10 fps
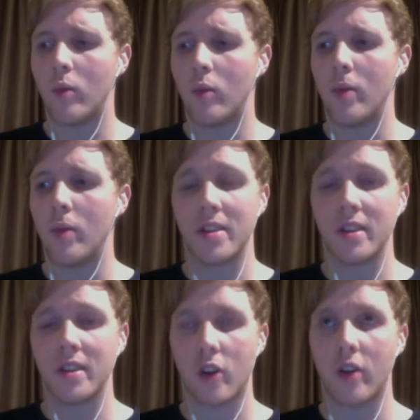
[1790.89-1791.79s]
We
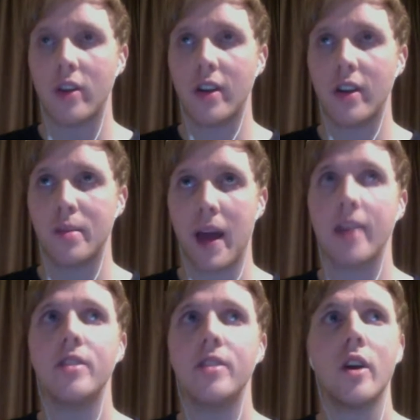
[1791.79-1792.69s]
basically started as a
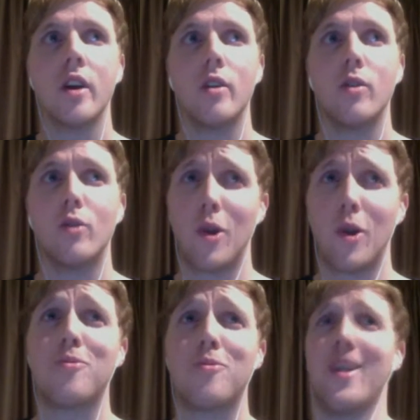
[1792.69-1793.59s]
band,
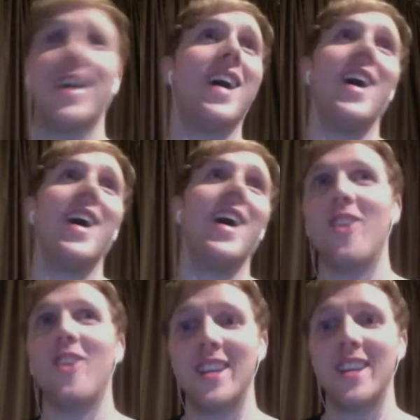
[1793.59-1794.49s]

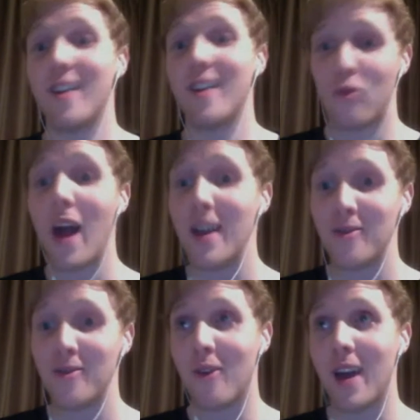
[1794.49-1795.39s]
annoyingly enough, right
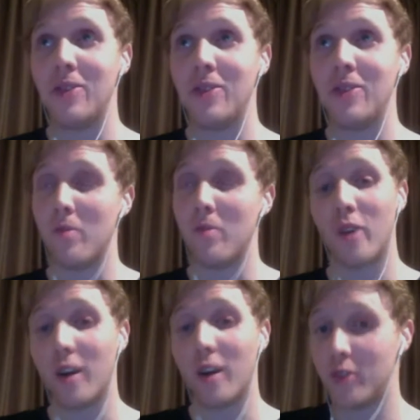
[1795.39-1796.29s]
when we
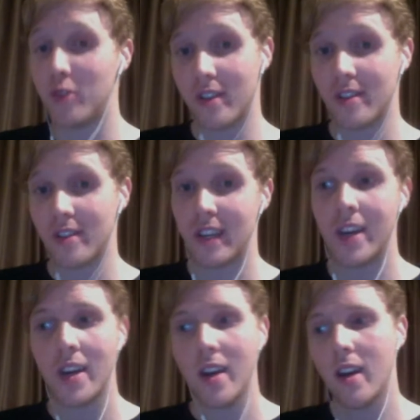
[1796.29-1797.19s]
both went off to
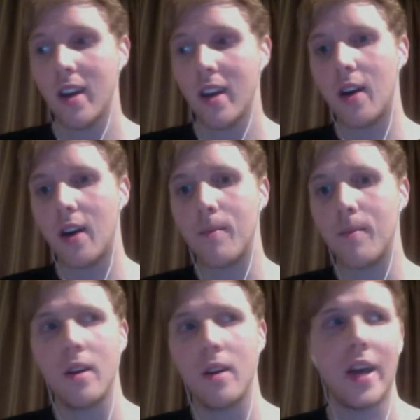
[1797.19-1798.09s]
university.
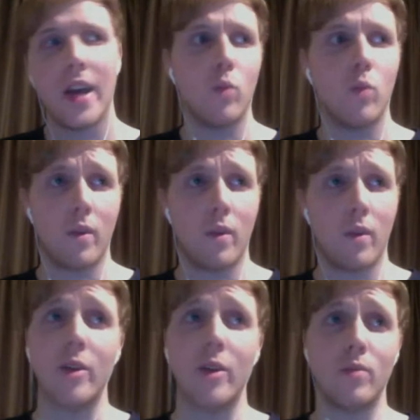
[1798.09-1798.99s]
And
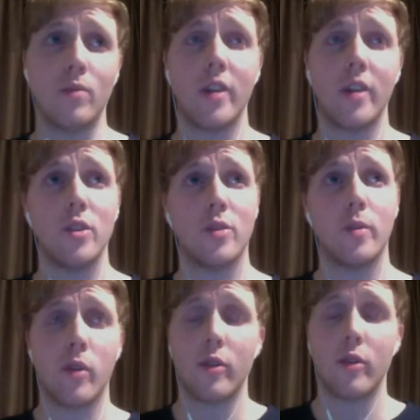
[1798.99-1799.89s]
how it started was we
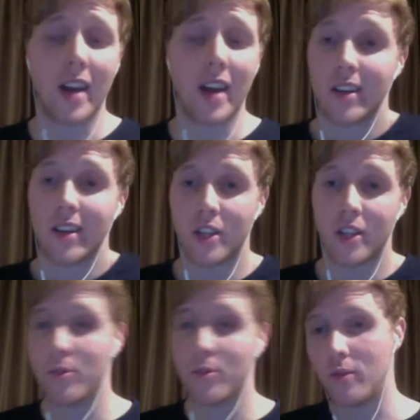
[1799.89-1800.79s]
both kind of got into
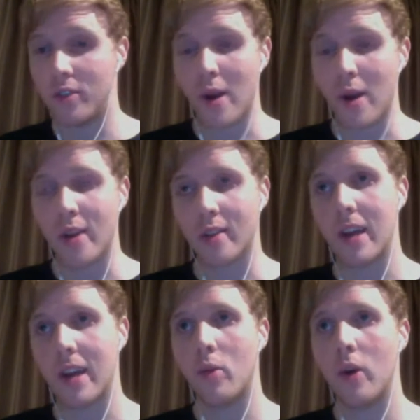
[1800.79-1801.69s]
chiptune music, writing on the
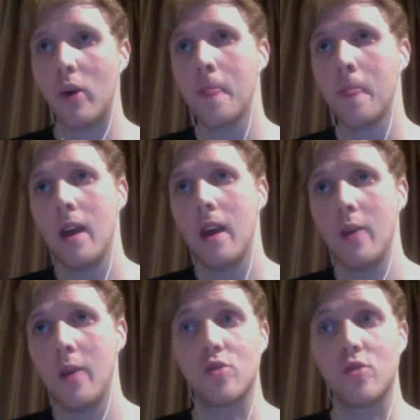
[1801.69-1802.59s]
Game Boy, and
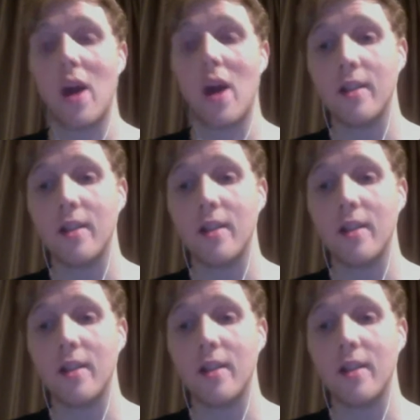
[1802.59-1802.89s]
we would just write